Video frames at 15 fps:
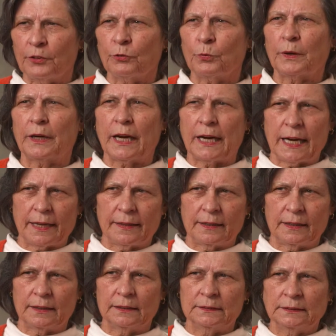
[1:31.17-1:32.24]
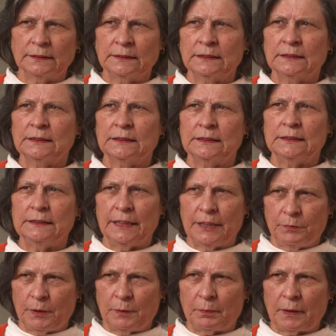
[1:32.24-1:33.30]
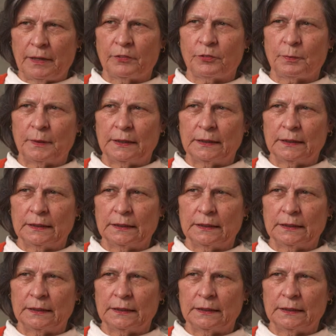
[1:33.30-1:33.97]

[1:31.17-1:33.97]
is when I had the knee replacement.